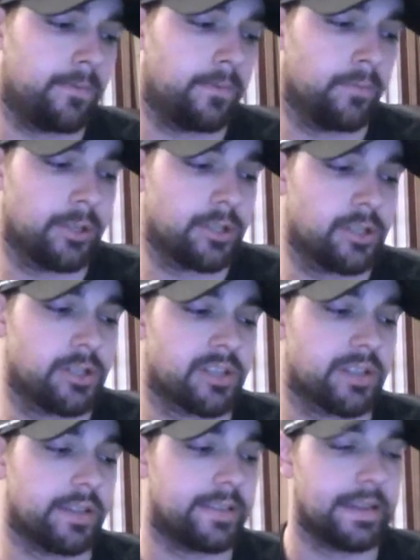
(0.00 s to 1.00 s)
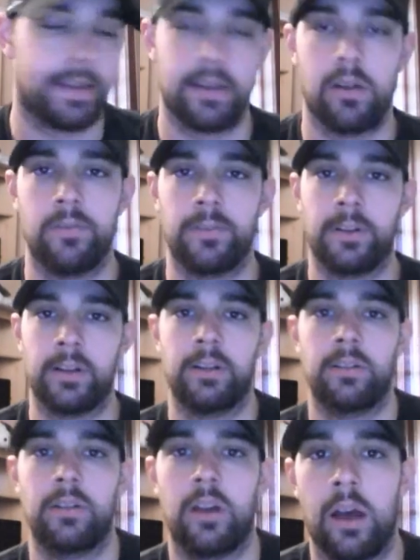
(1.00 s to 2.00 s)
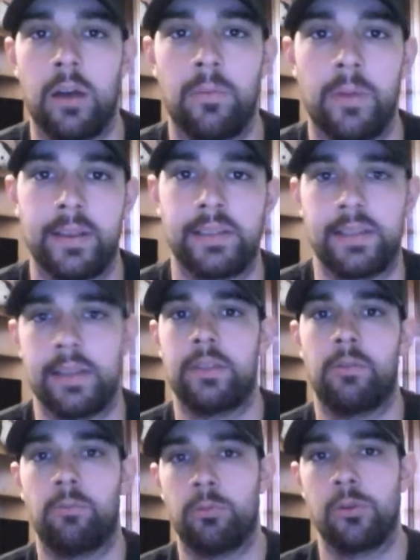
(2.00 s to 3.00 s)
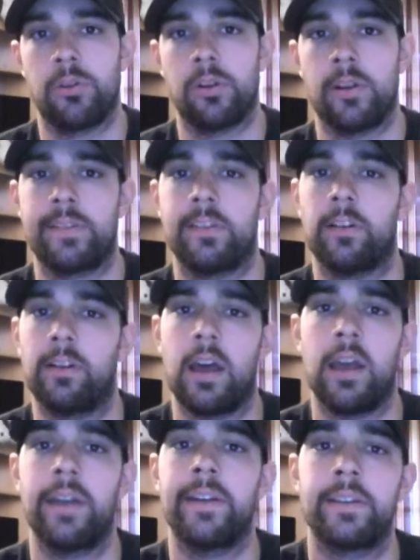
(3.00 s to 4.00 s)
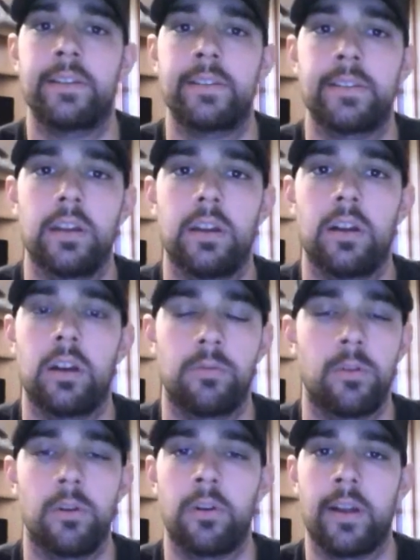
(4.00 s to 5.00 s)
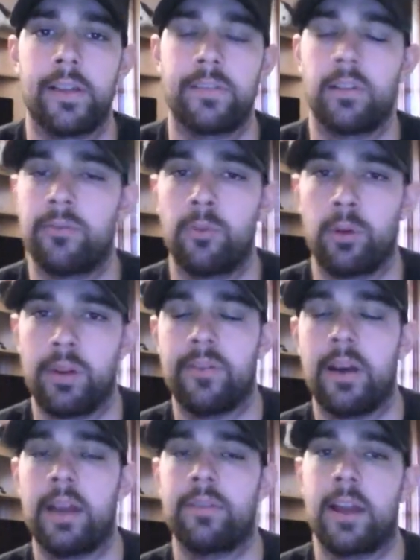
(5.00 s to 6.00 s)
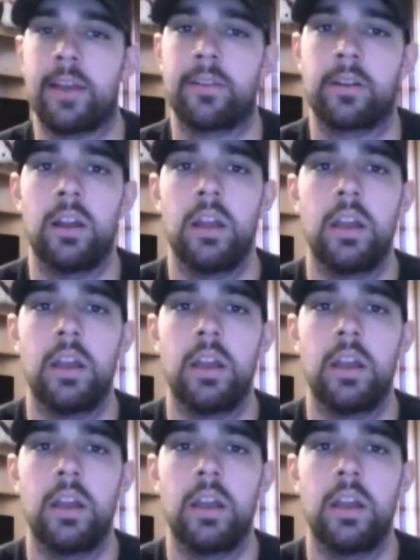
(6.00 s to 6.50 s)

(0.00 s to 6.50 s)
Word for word: which is just a tick over uh, what I said the Ruger SR9 is or Ruger SR45 rather.